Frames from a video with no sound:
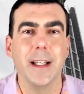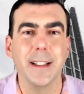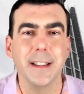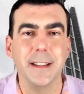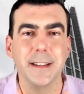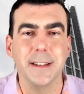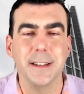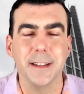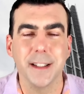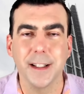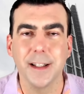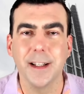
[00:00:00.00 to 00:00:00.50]

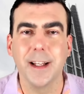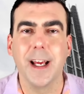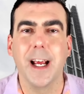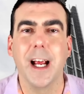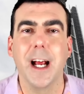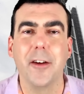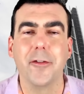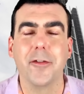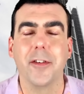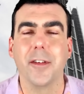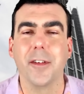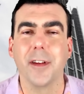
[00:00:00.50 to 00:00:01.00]
leads to
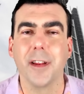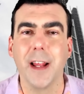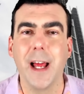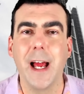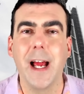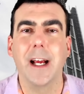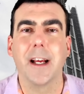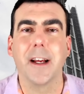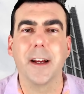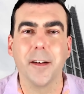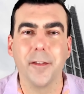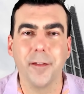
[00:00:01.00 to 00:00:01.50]
layoffs and
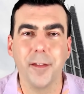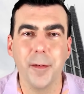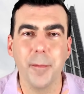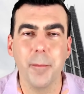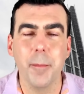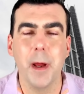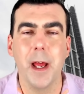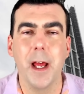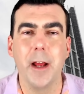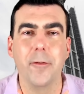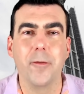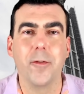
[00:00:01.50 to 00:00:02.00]
lack of
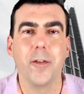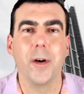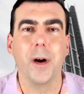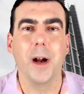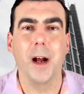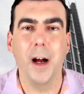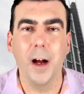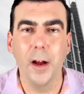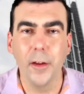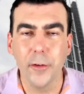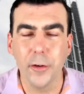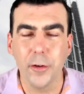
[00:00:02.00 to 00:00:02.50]
demand for
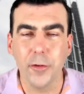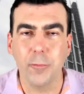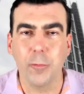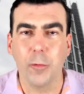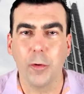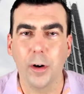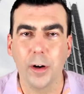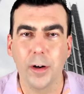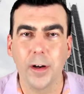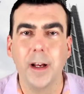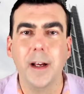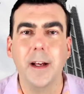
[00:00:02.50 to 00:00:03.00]
other
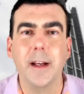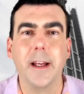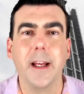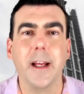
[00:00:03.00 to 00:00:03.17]
work.